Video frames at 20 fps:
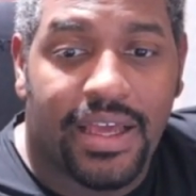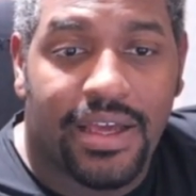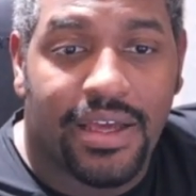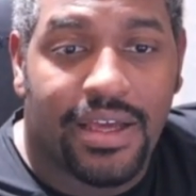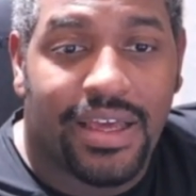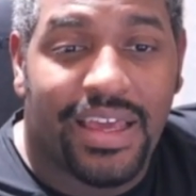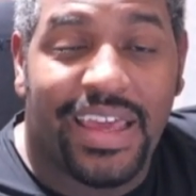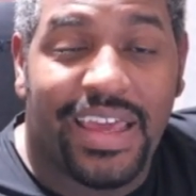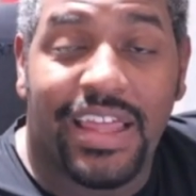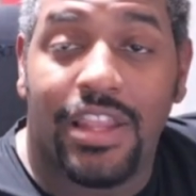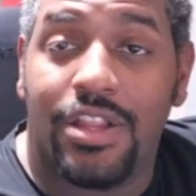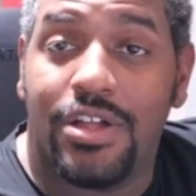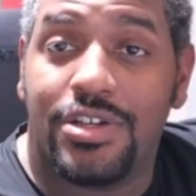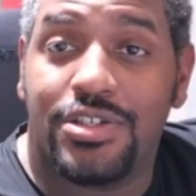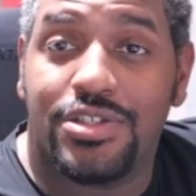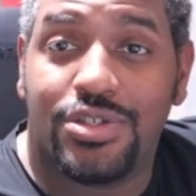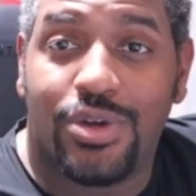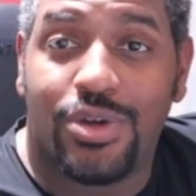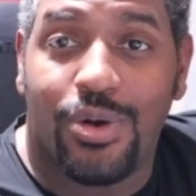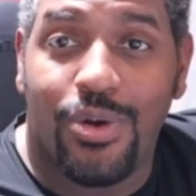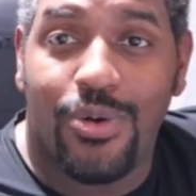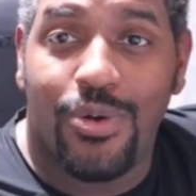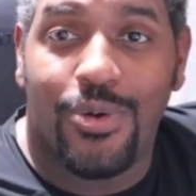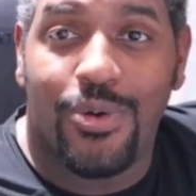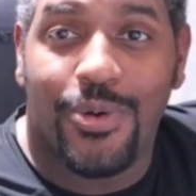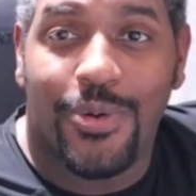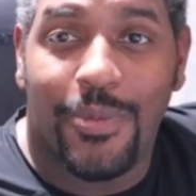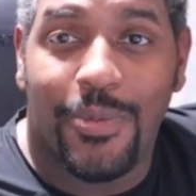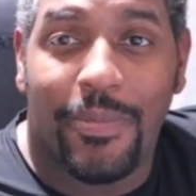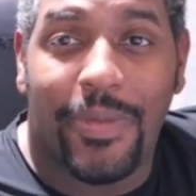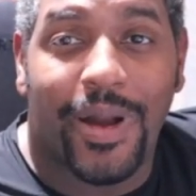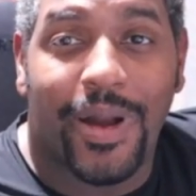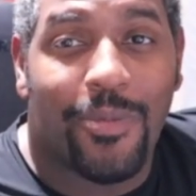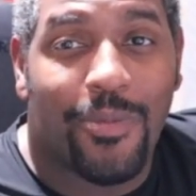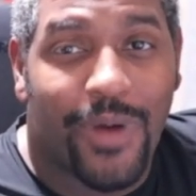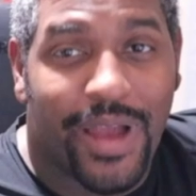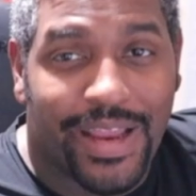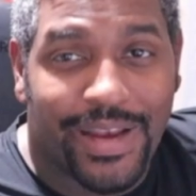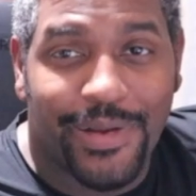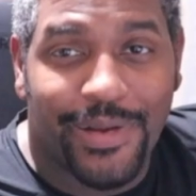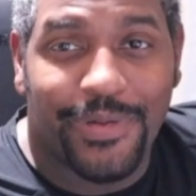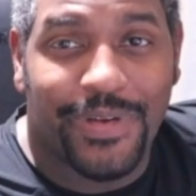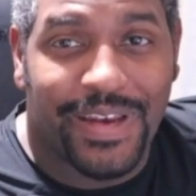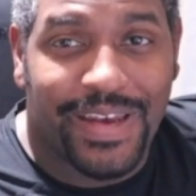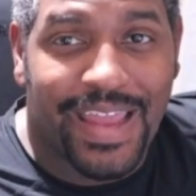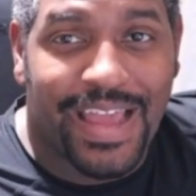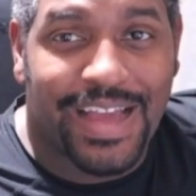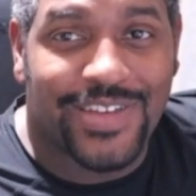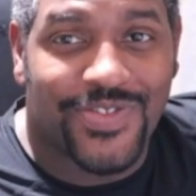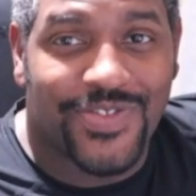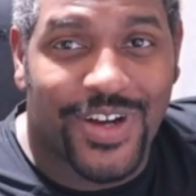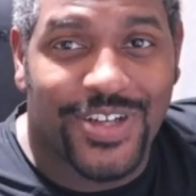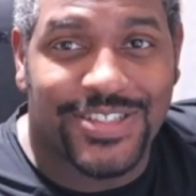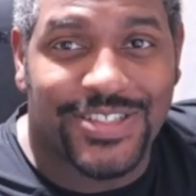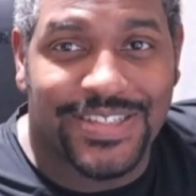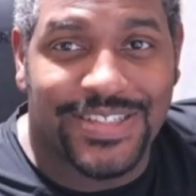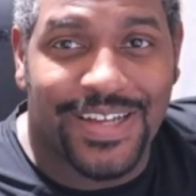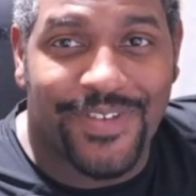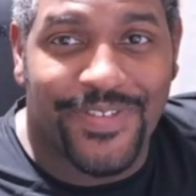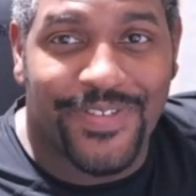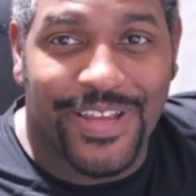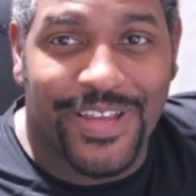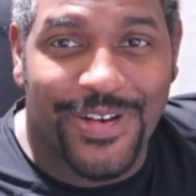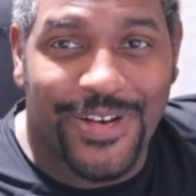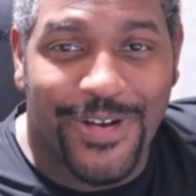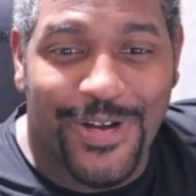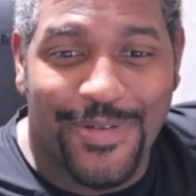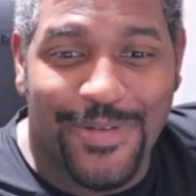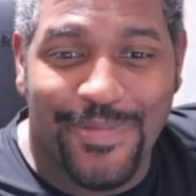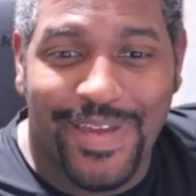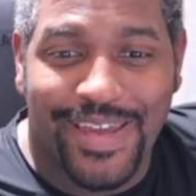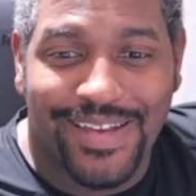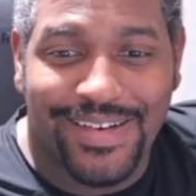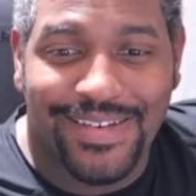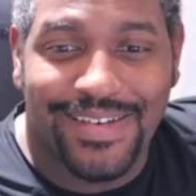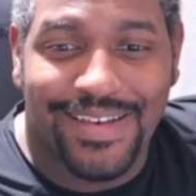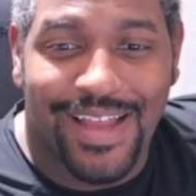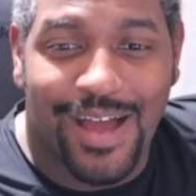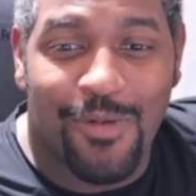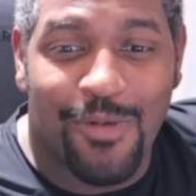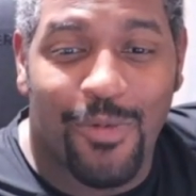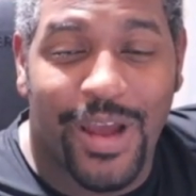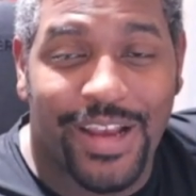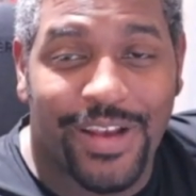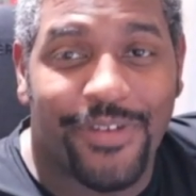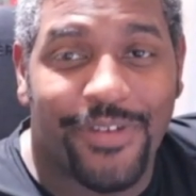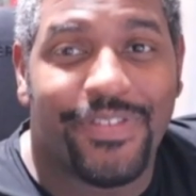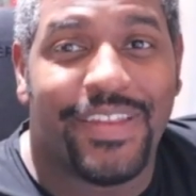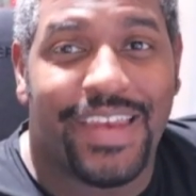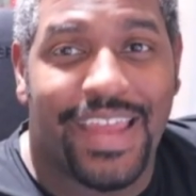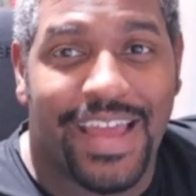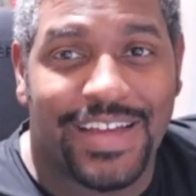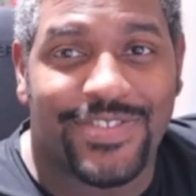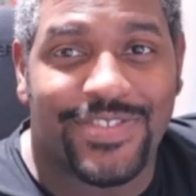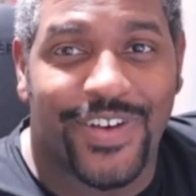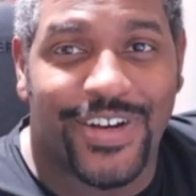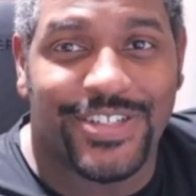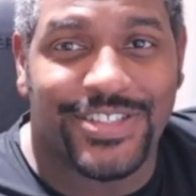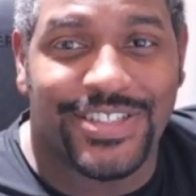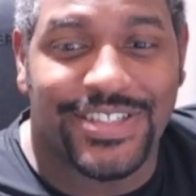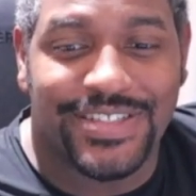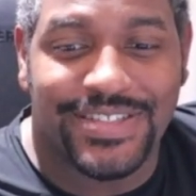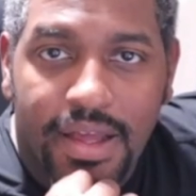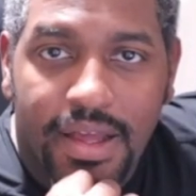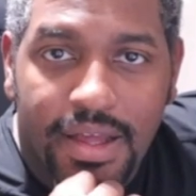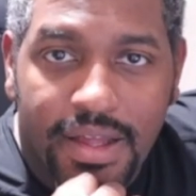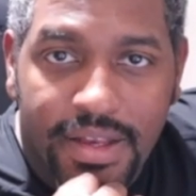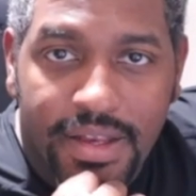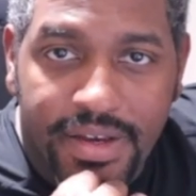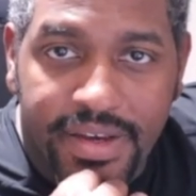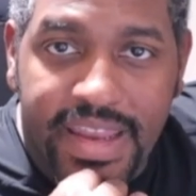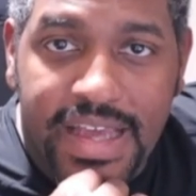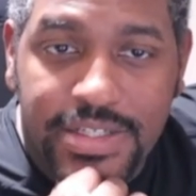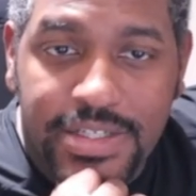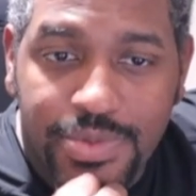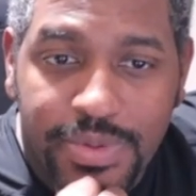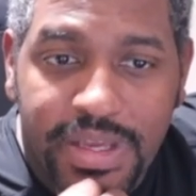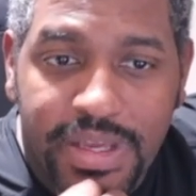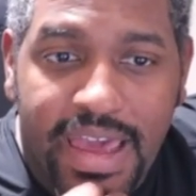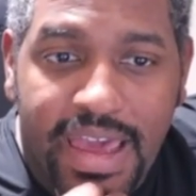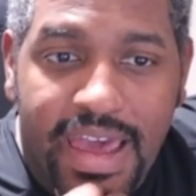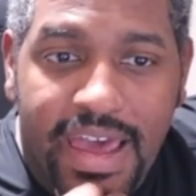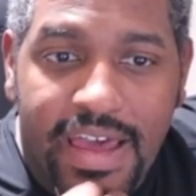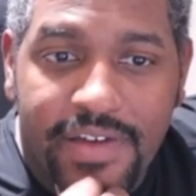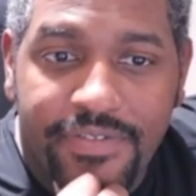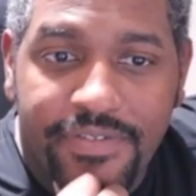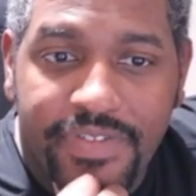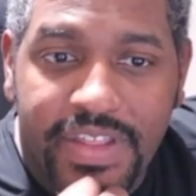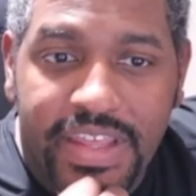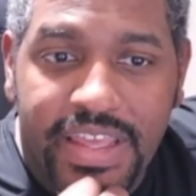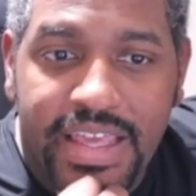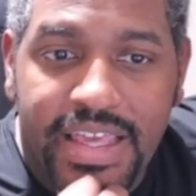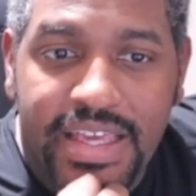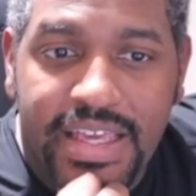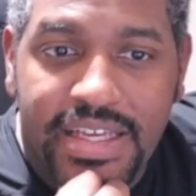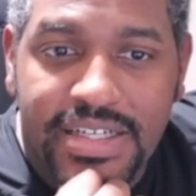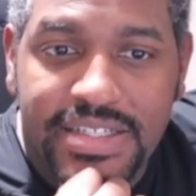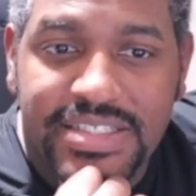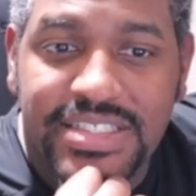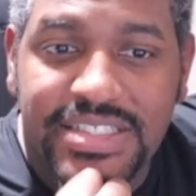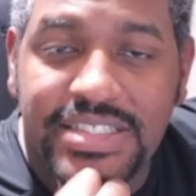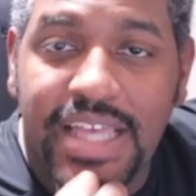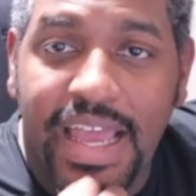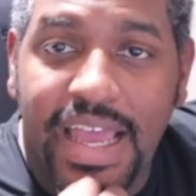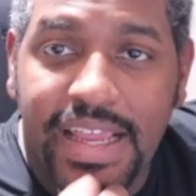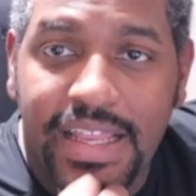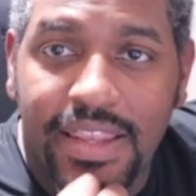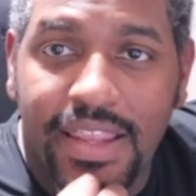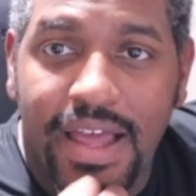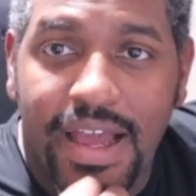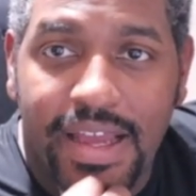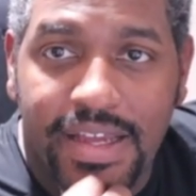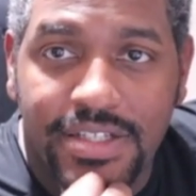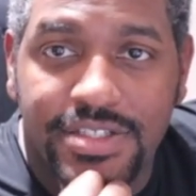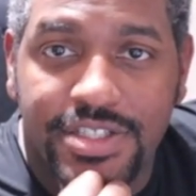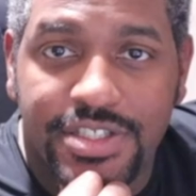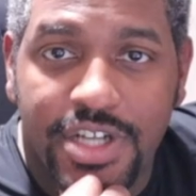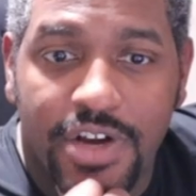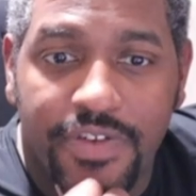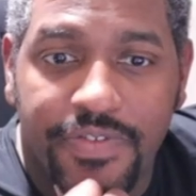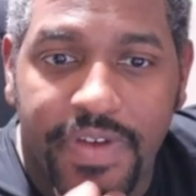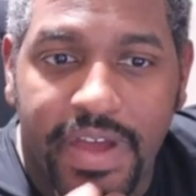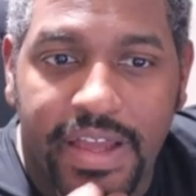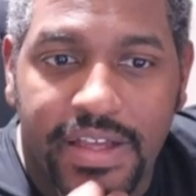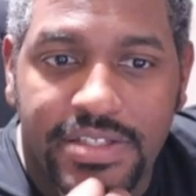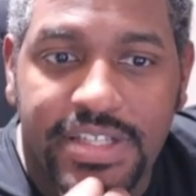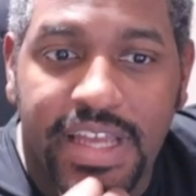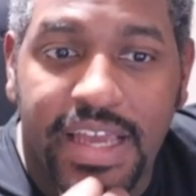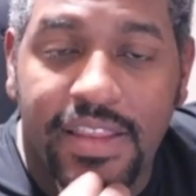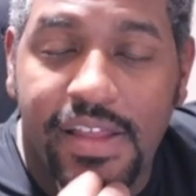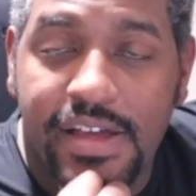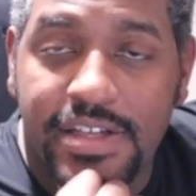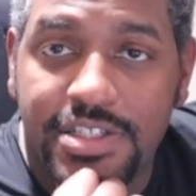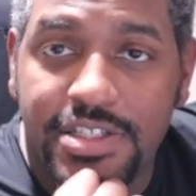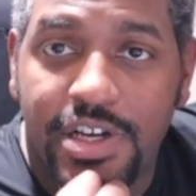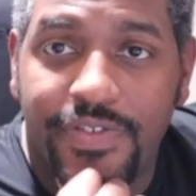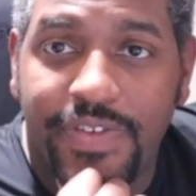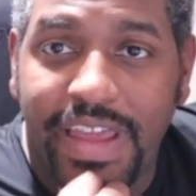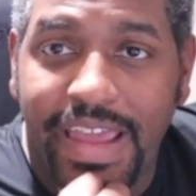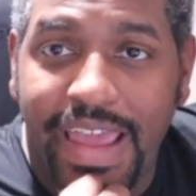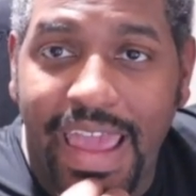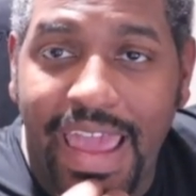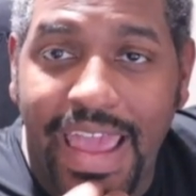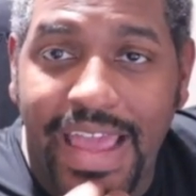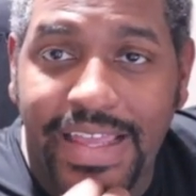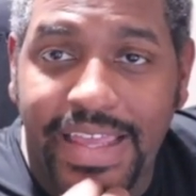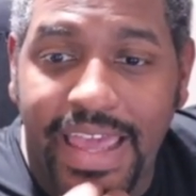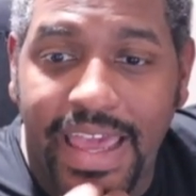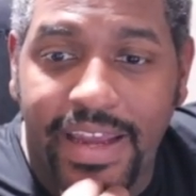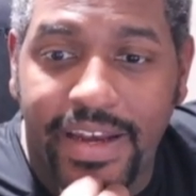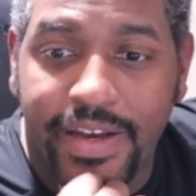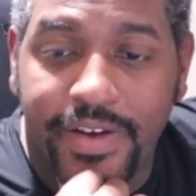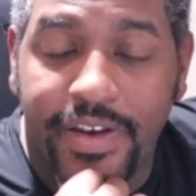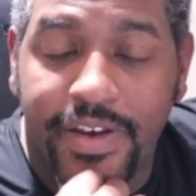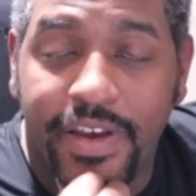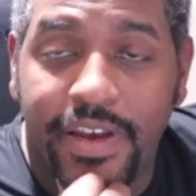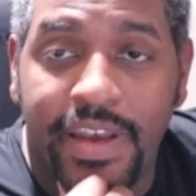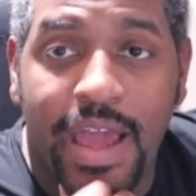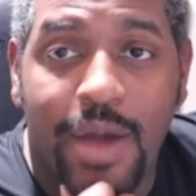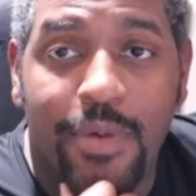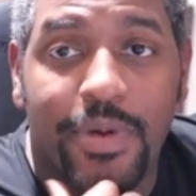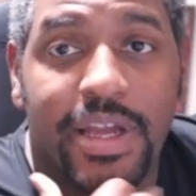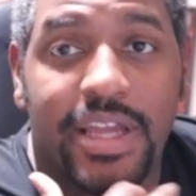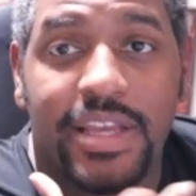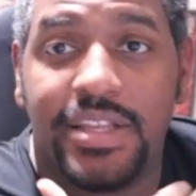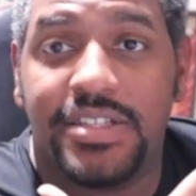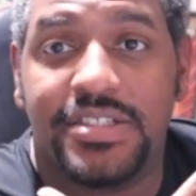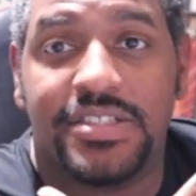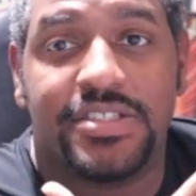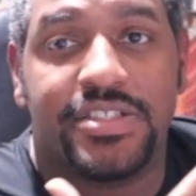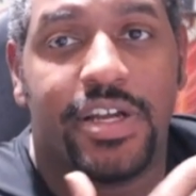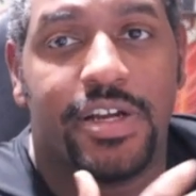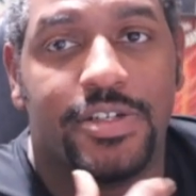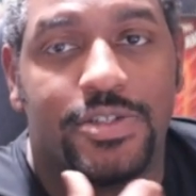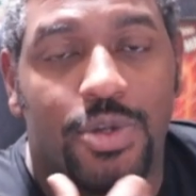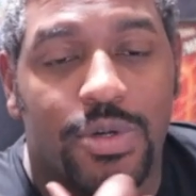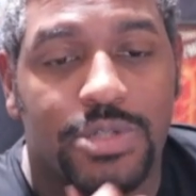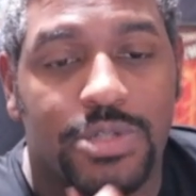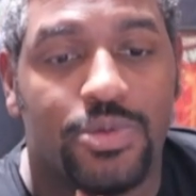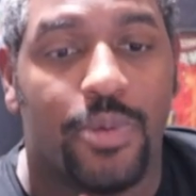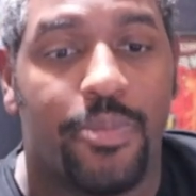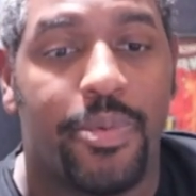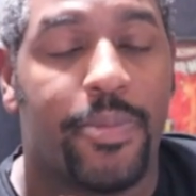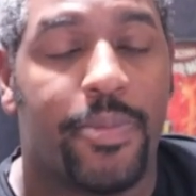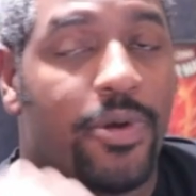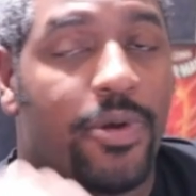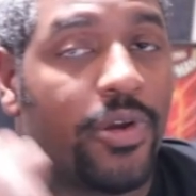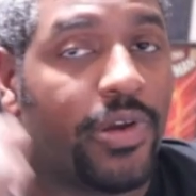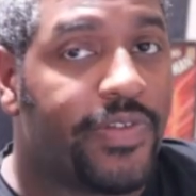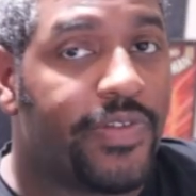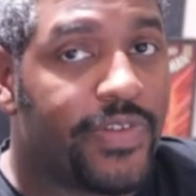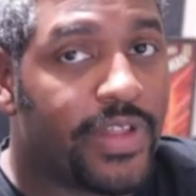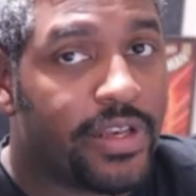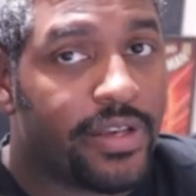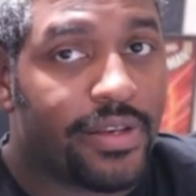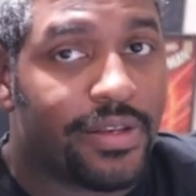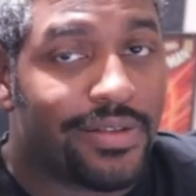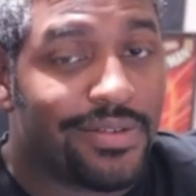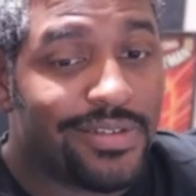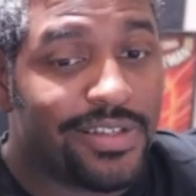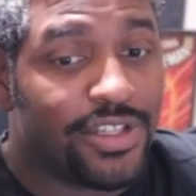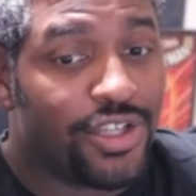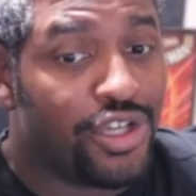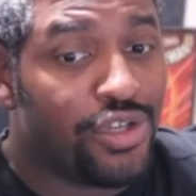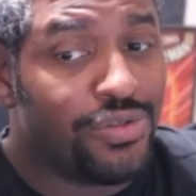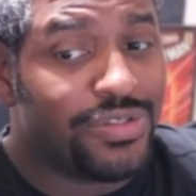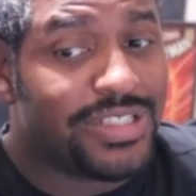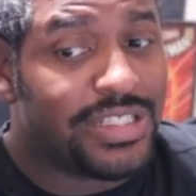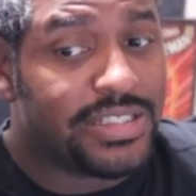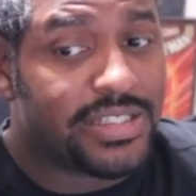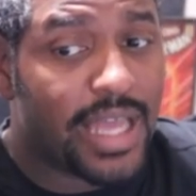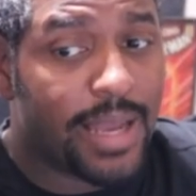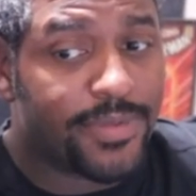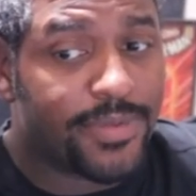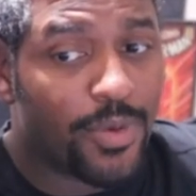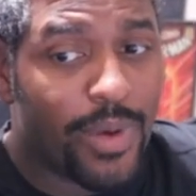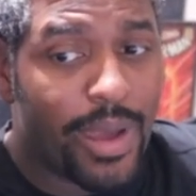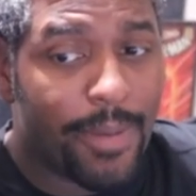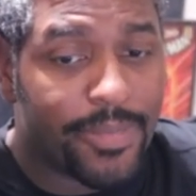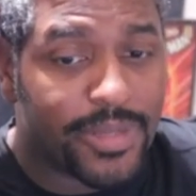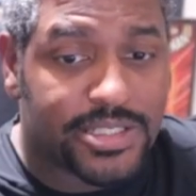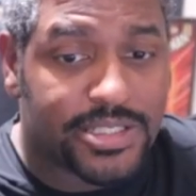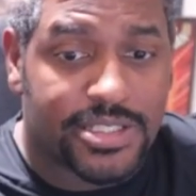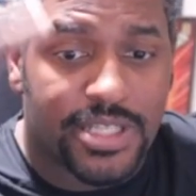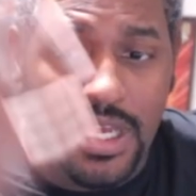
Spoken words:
It looks cool, but I'm waiting on the next version of it. You know what I mean? I'm waiting on the next version. Next, we have the Sightline Survey. Sightline Survey hand cannon. Now we're getting into territories where people don't even use these types of weapons.